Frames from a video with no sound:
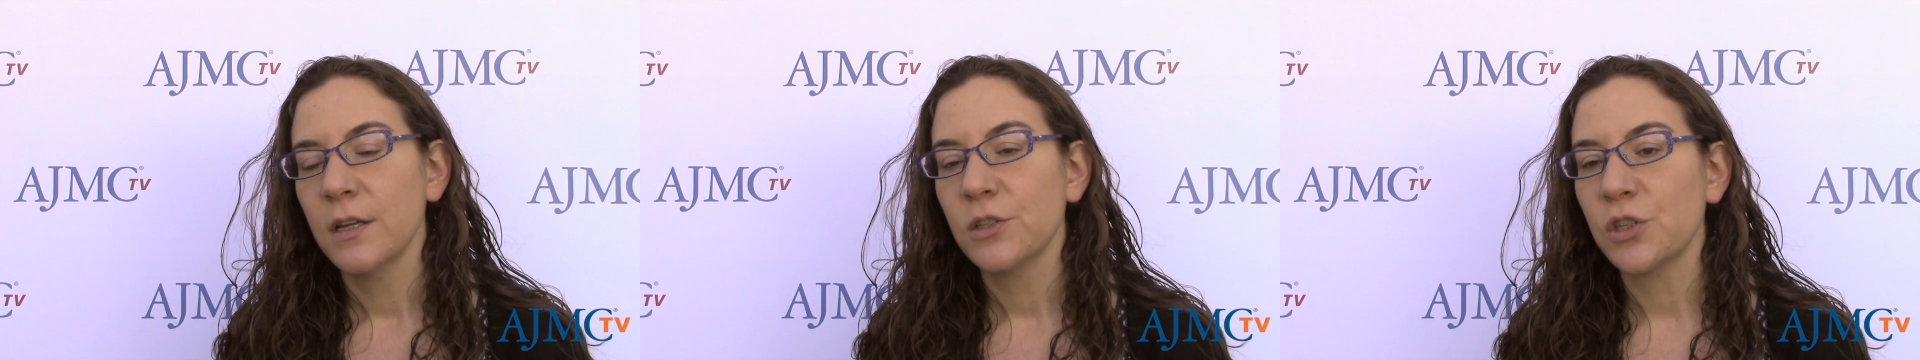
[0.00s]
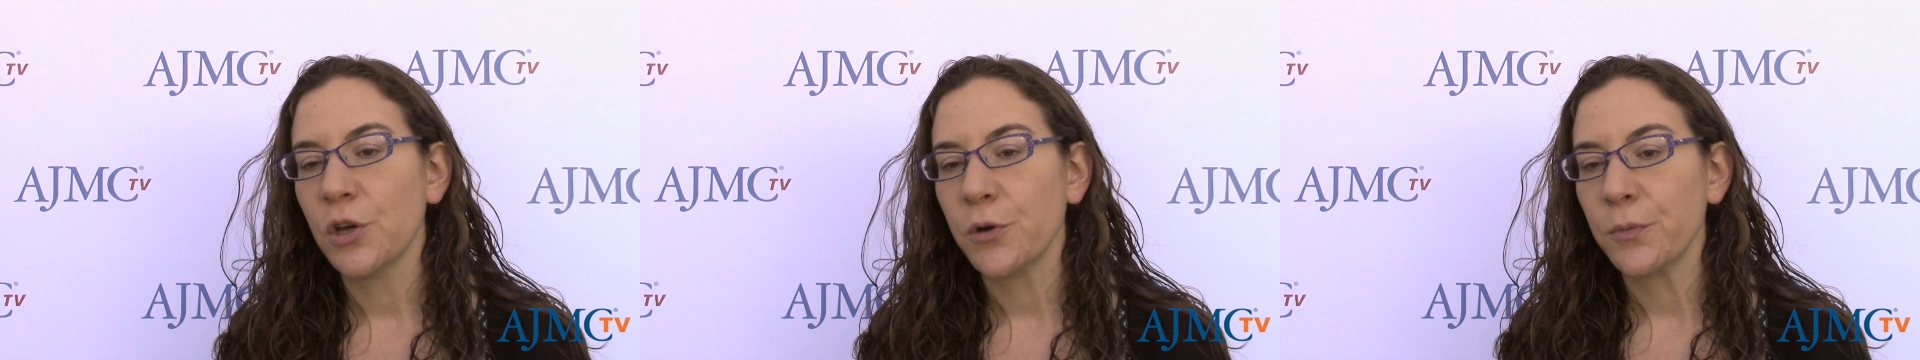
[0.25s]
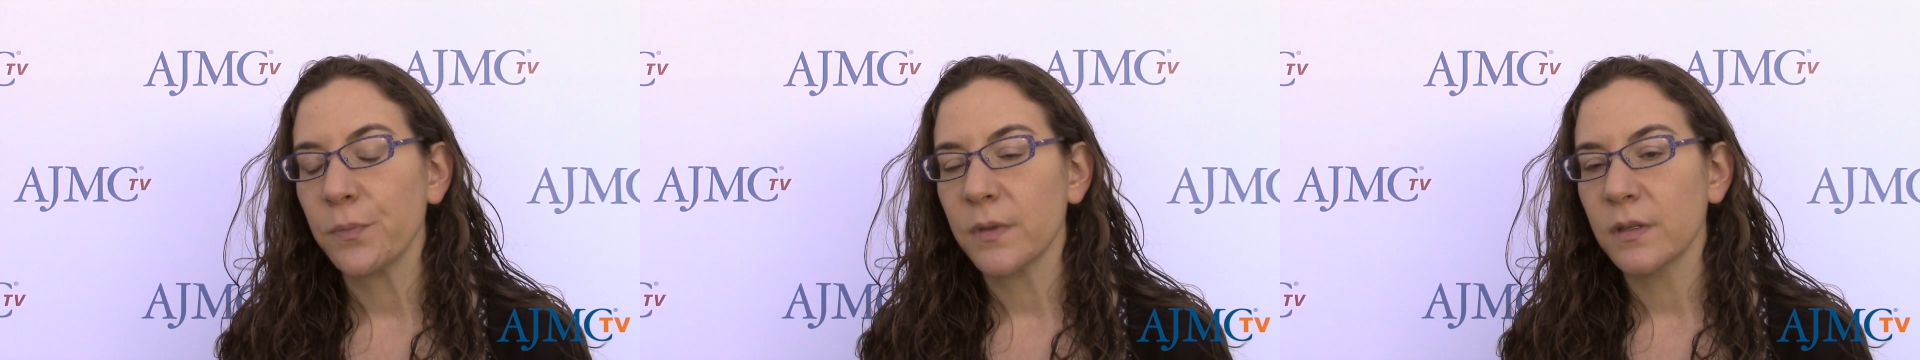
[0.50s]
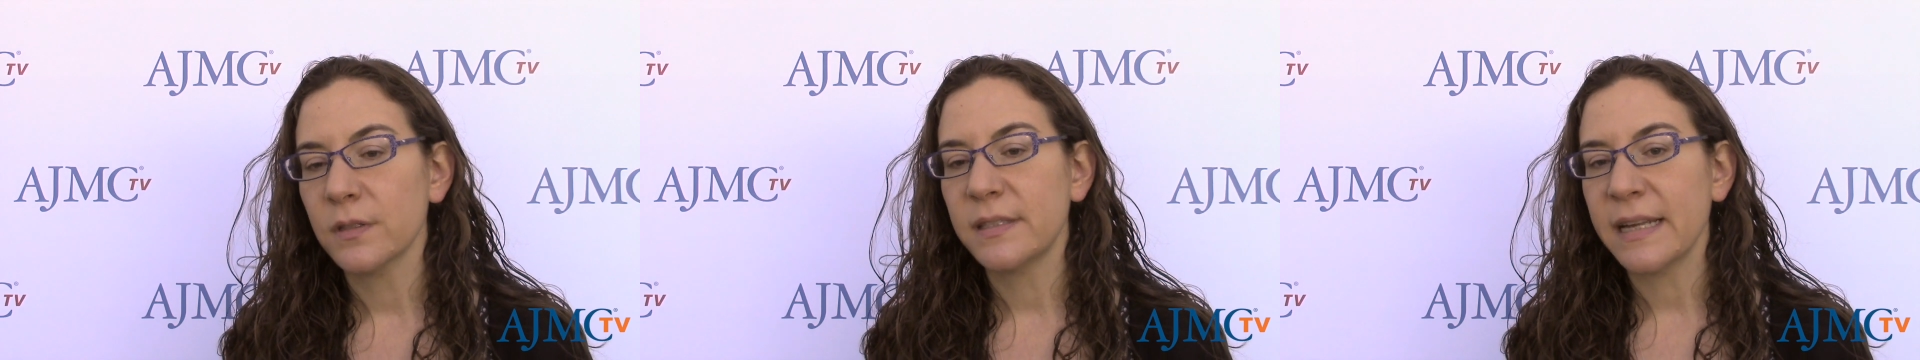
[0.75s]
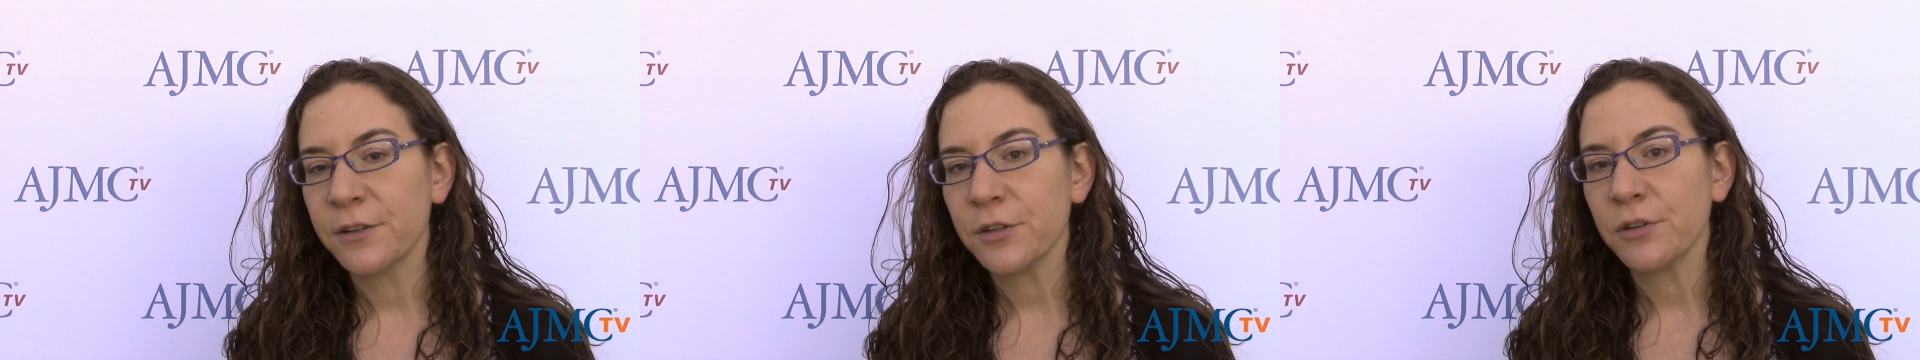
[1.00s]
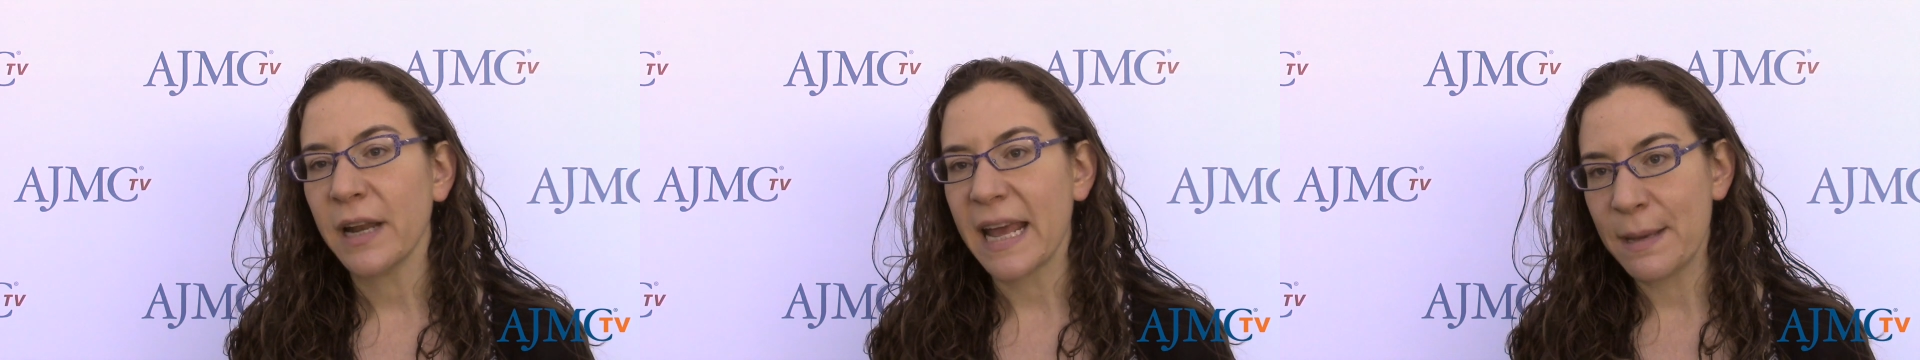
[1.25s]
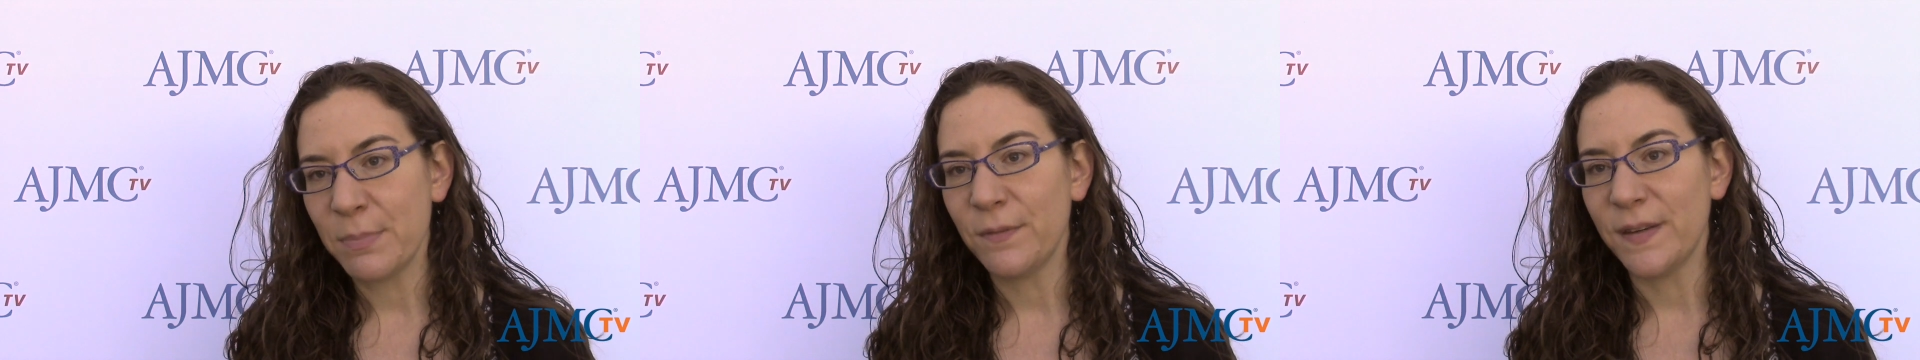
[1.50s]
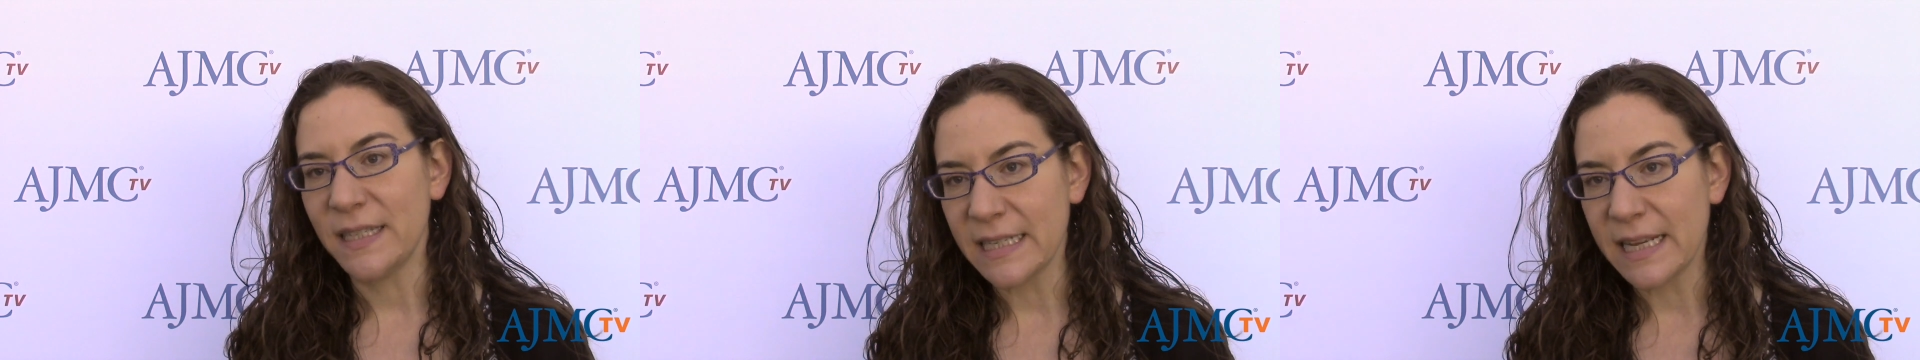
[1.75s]
So standard
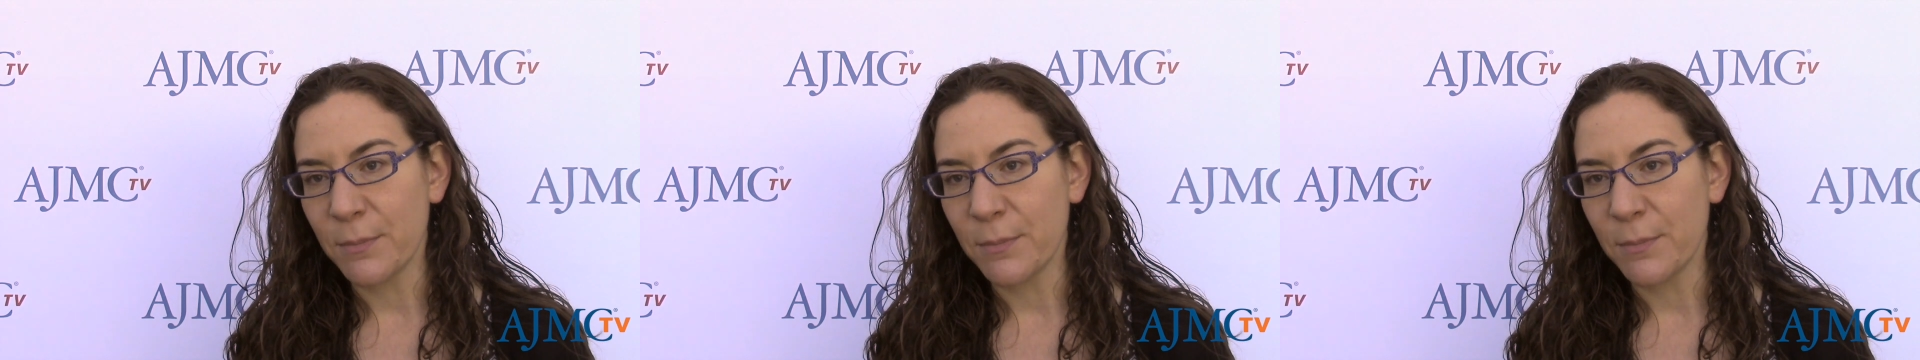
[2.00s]
ABVD